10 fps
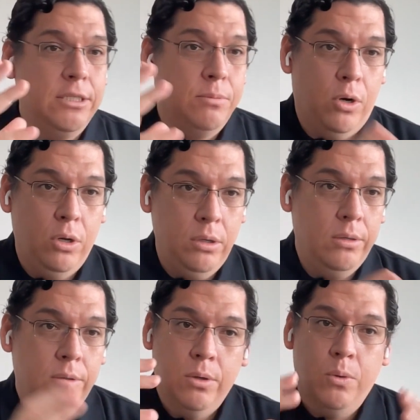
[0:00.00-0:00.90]
small,
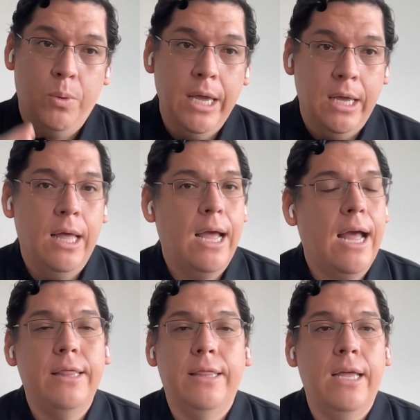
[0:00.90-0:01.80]
quick,
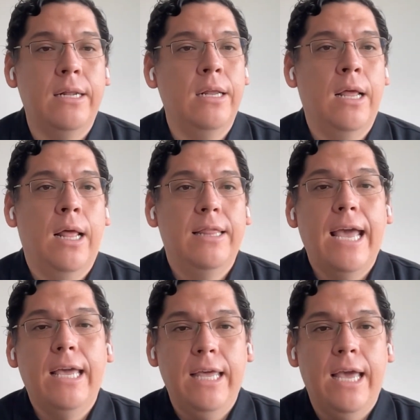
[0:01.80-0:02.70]
and then
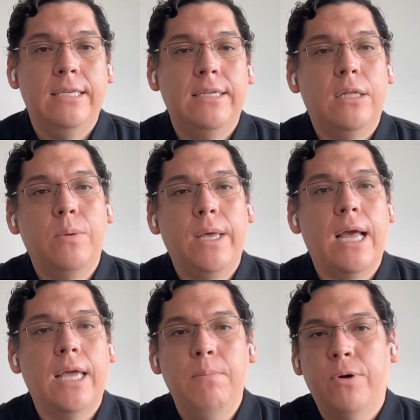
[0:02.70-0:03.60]
the idea is that
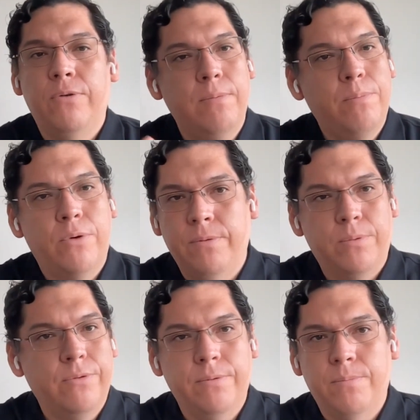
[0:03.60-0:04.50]
we can improve
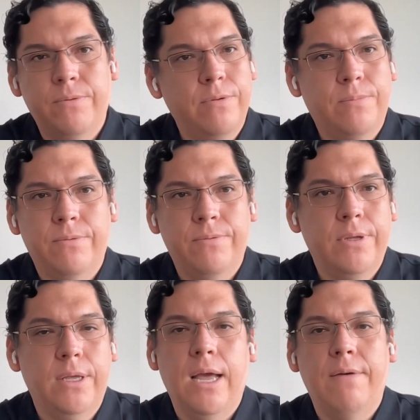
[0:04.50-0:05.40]

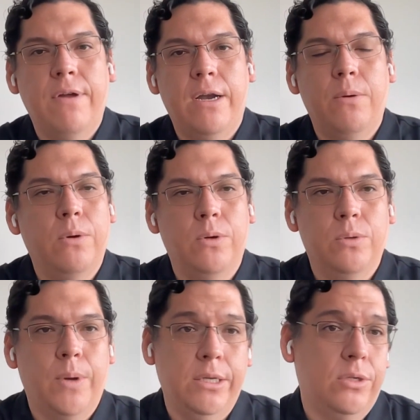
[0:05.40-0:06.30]
in a very
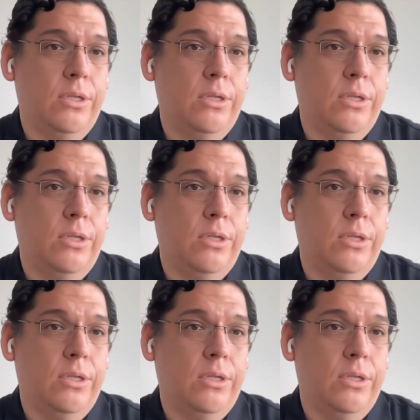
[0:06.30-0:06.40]
good way.